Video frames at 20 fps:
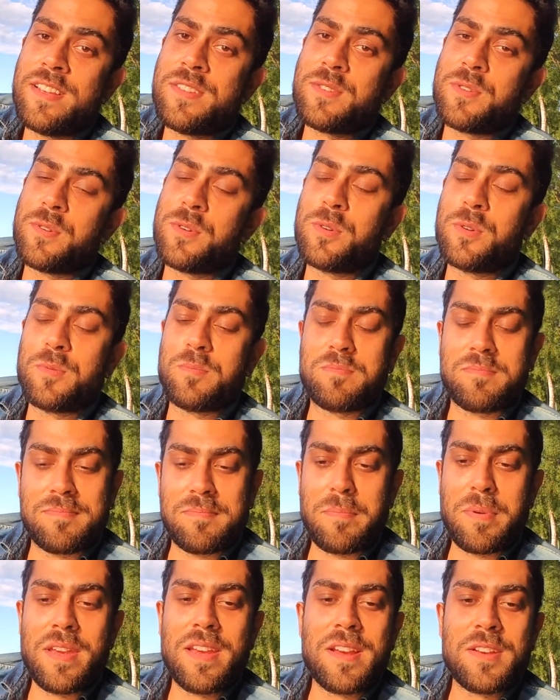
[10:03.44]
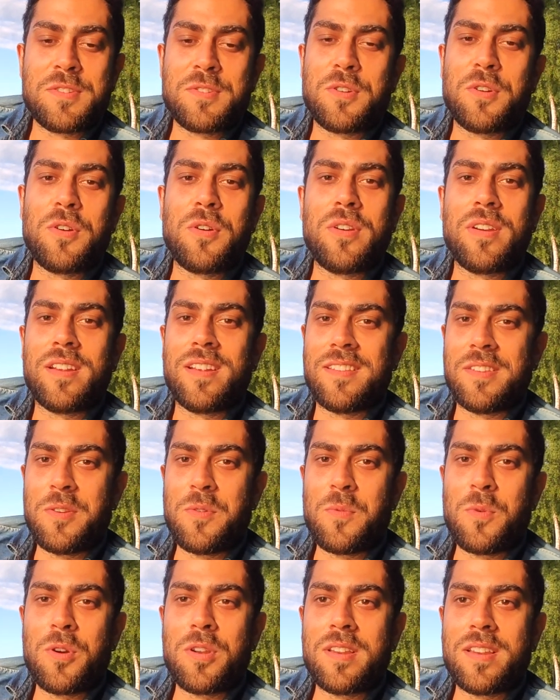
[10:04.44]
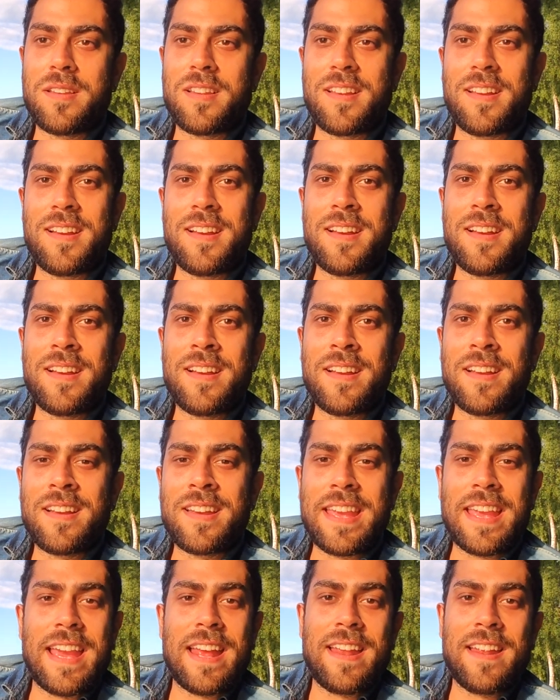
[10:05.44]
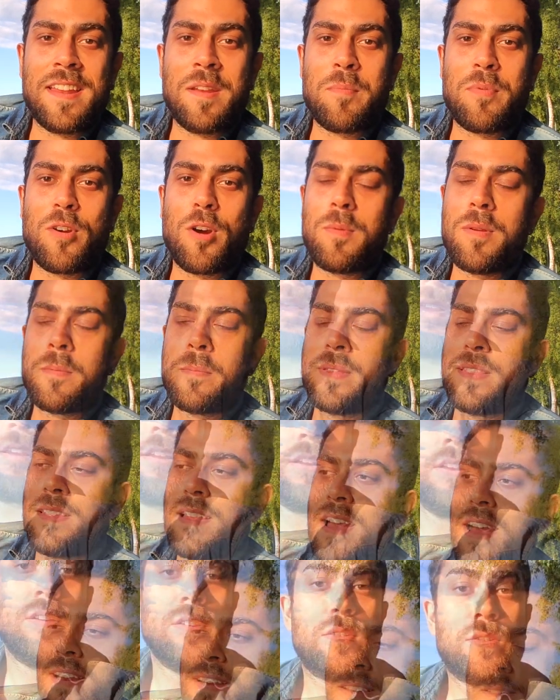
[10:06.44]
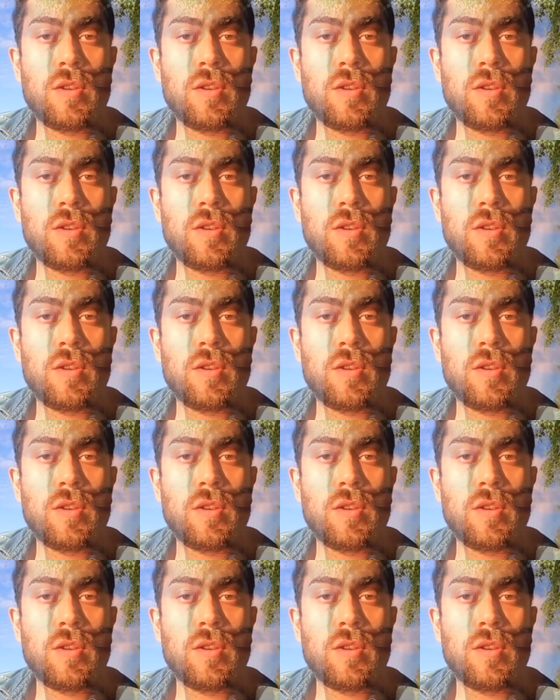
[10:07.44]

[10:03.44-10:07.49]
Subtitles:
so be assured you won't get any problem in that.